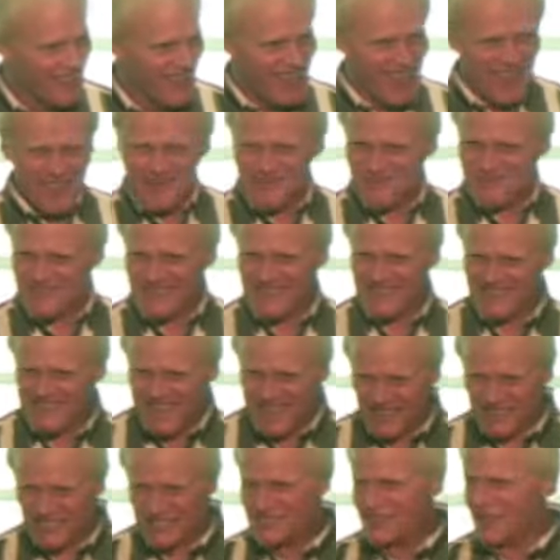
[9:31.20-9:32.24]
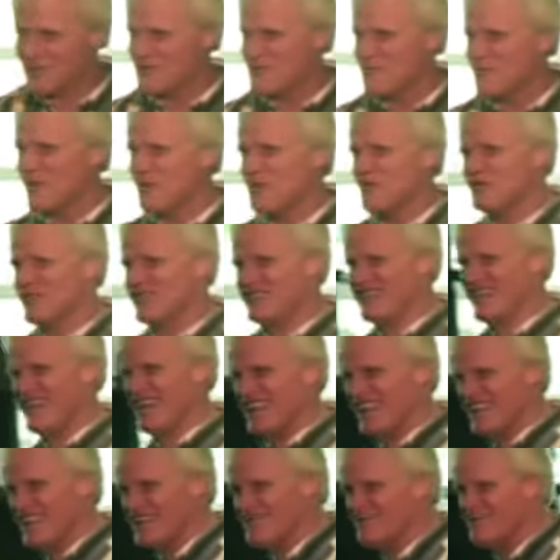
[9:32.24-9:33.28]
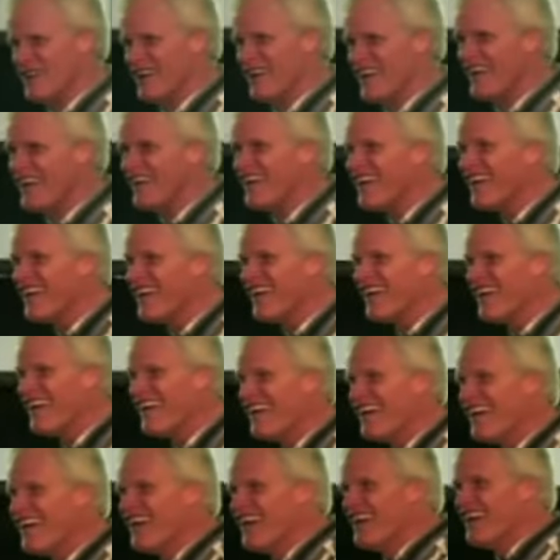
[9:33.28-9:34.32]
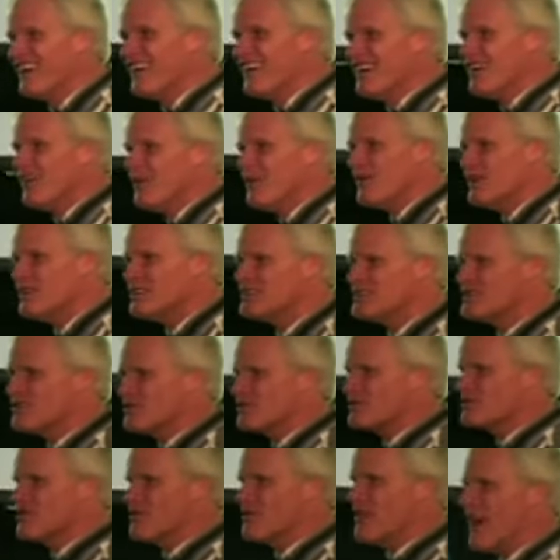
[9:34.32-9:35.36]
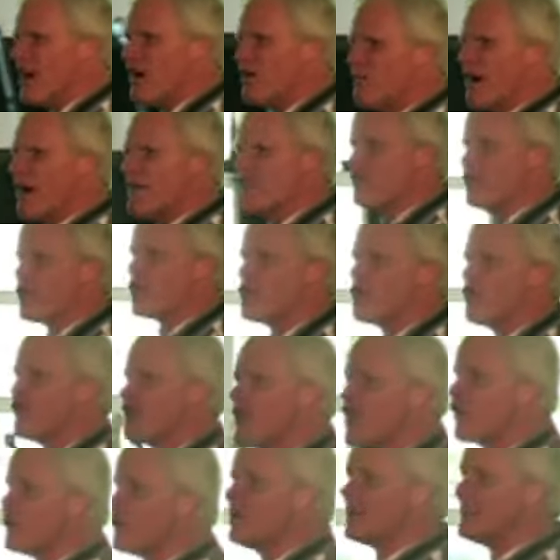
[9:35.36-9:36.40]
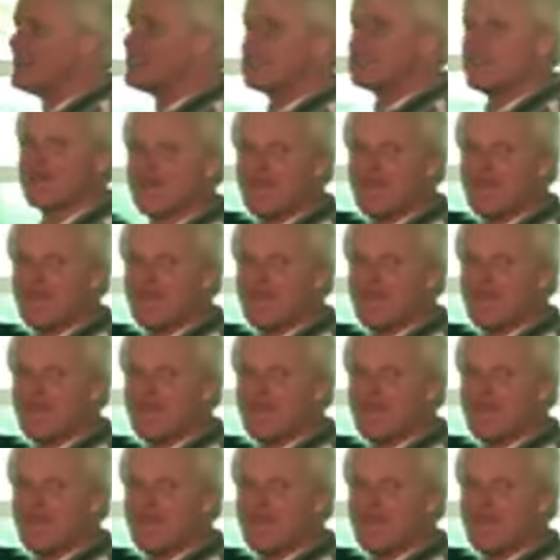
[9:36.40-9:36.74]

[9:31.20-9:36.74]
Empty nest syndrome. Are you kidding me? What is, so now my fulfillment isn't